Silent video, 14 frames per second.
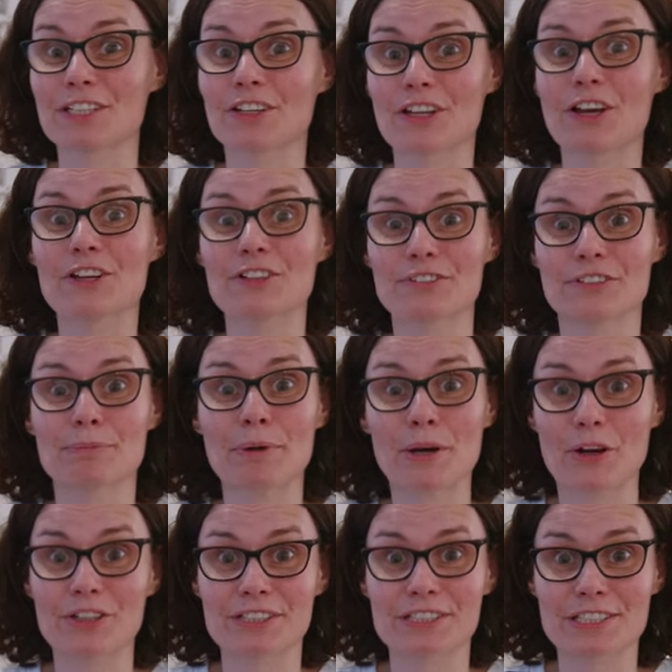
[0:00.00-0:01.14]
done over the
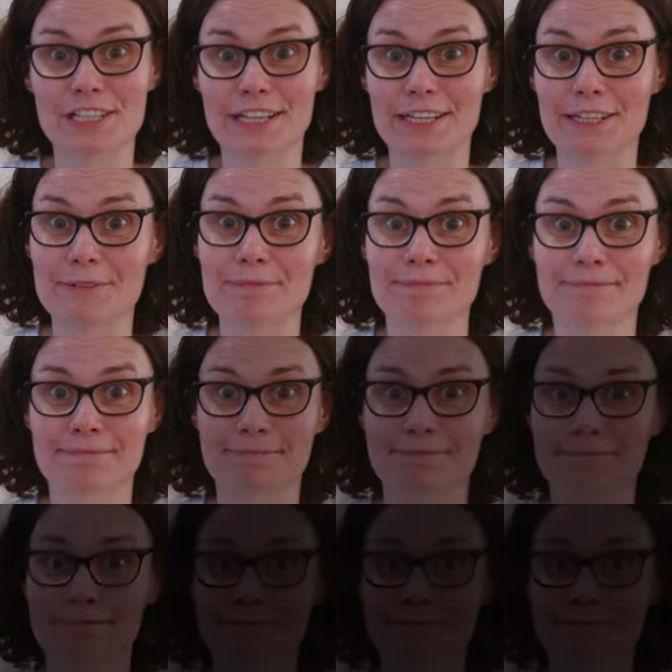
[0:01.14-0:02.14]
past year. So how